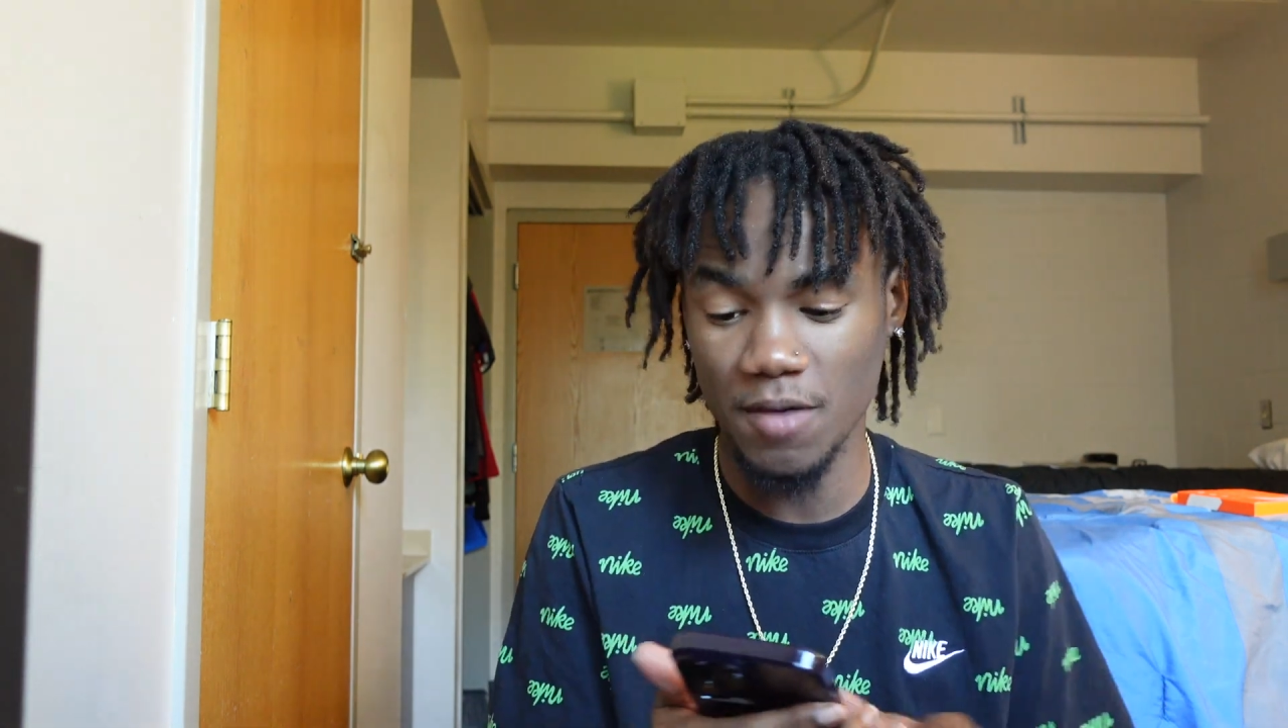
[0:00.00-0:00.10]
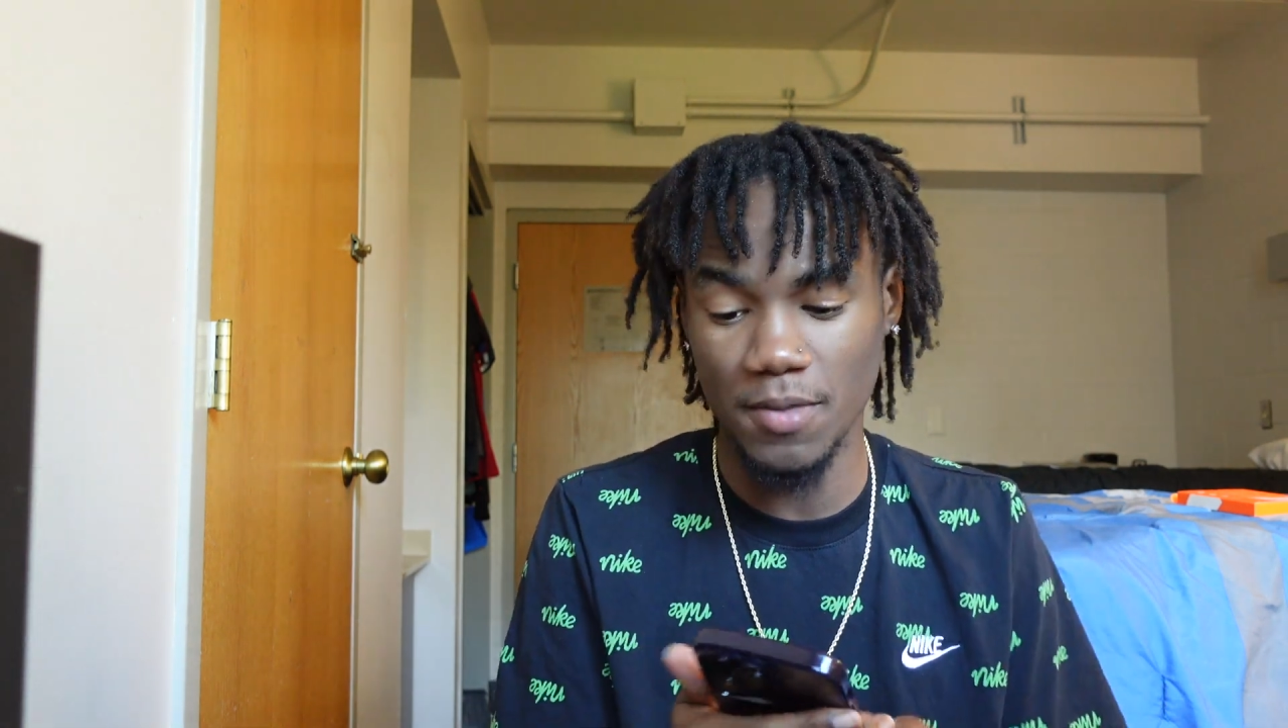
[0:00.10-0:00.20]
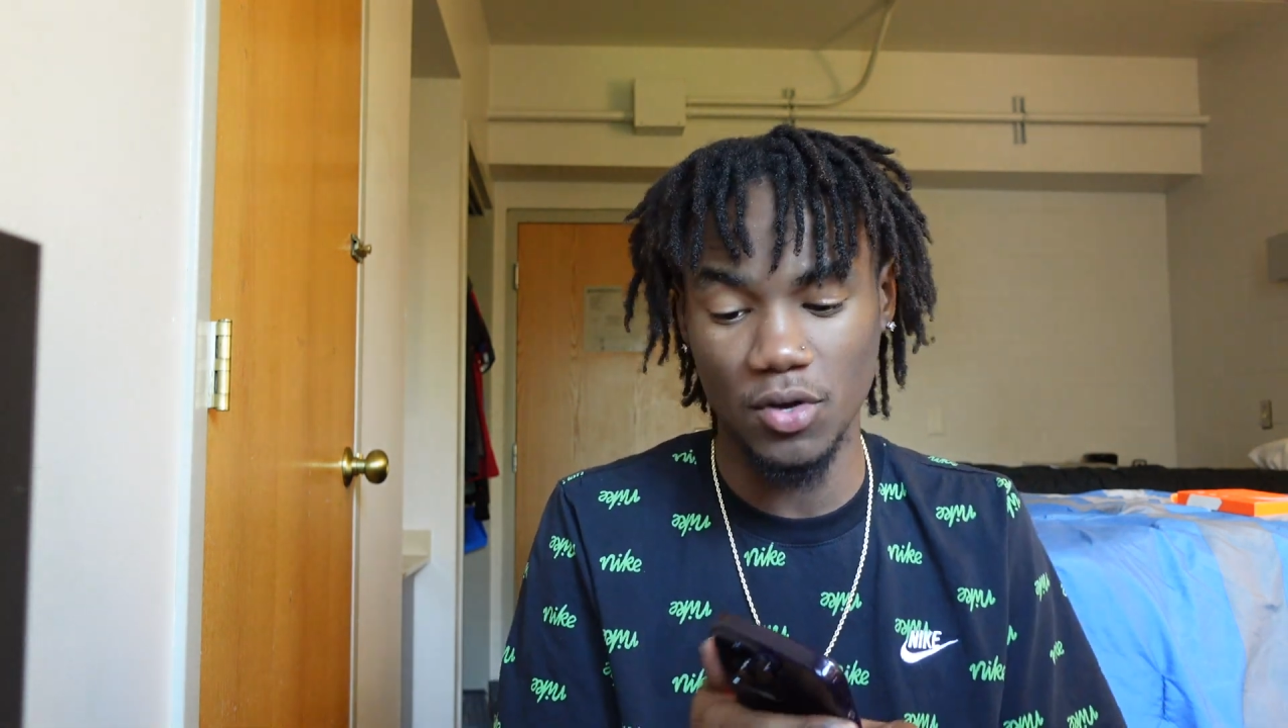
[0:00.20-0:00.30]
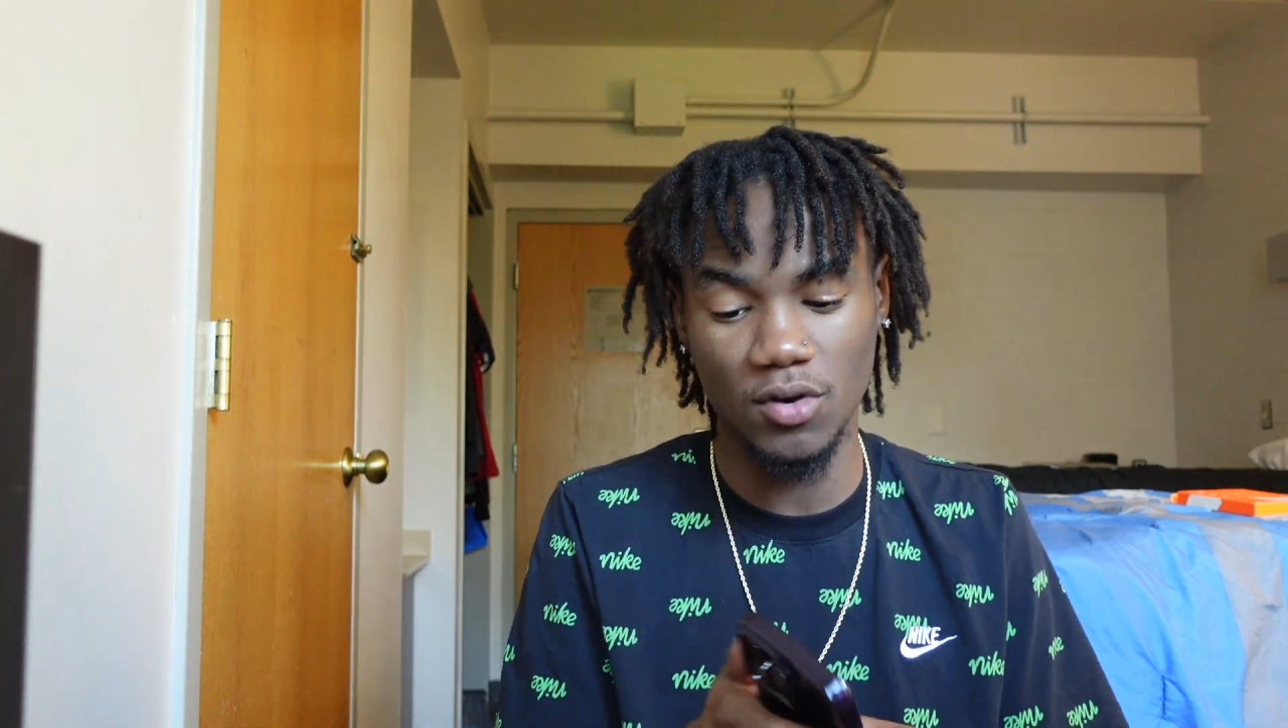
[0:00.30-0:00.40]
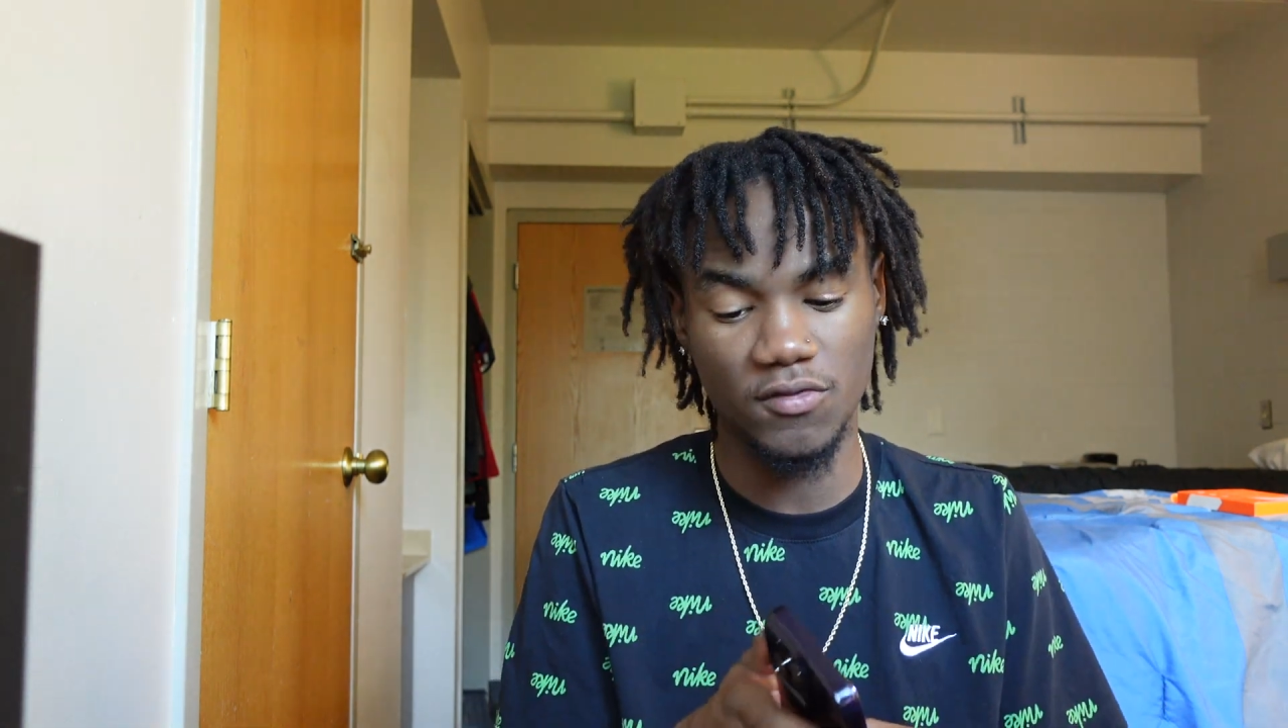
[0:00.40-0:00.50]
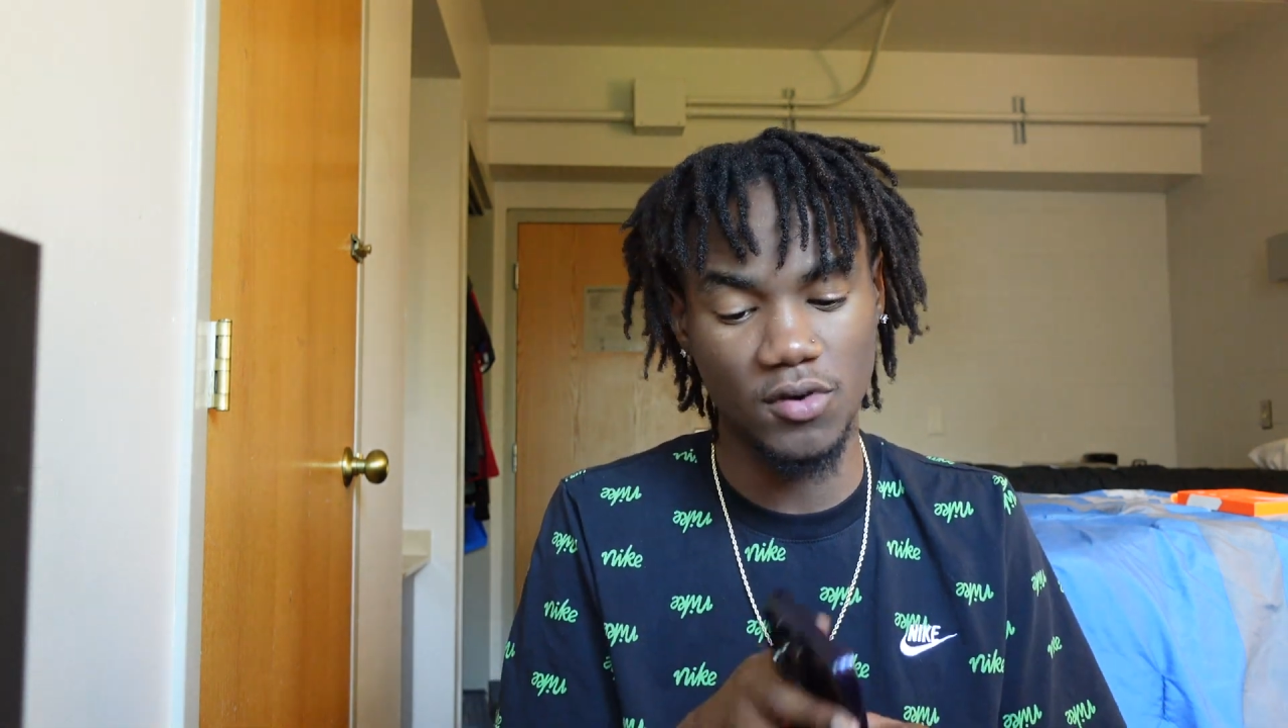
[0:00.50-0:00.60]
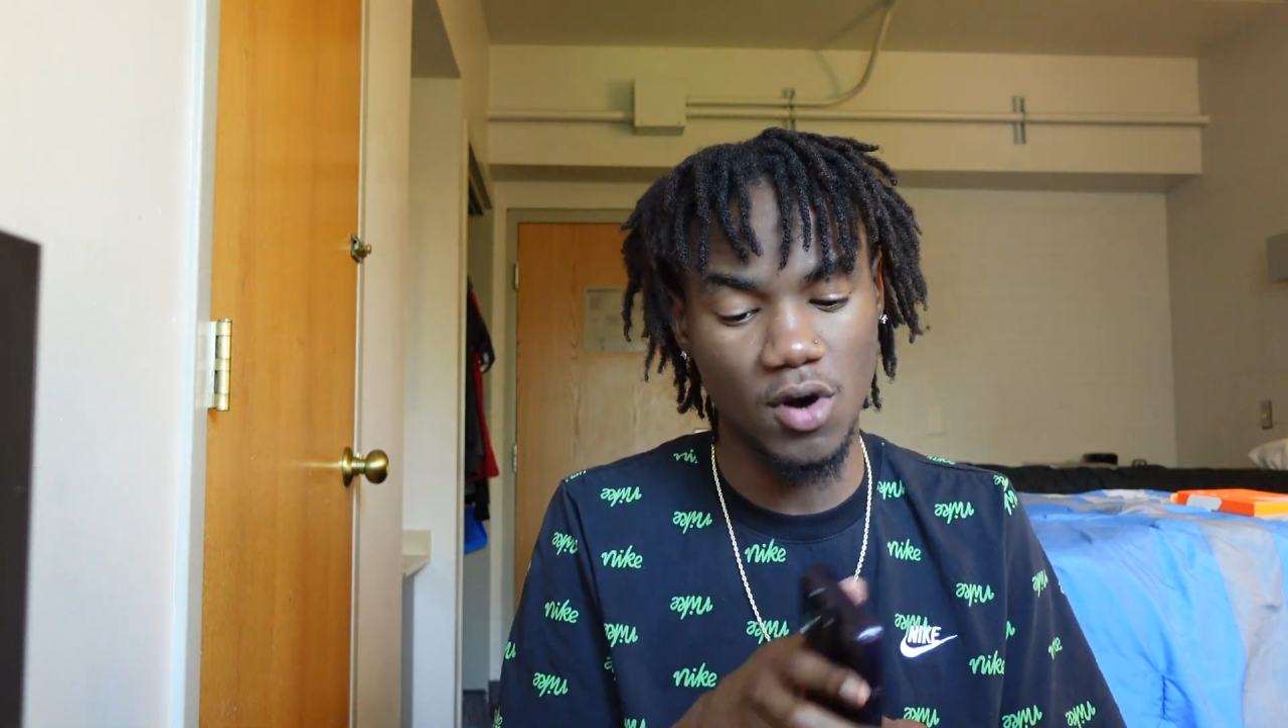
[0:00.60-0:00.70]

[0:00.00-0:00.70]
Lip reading: beautiful.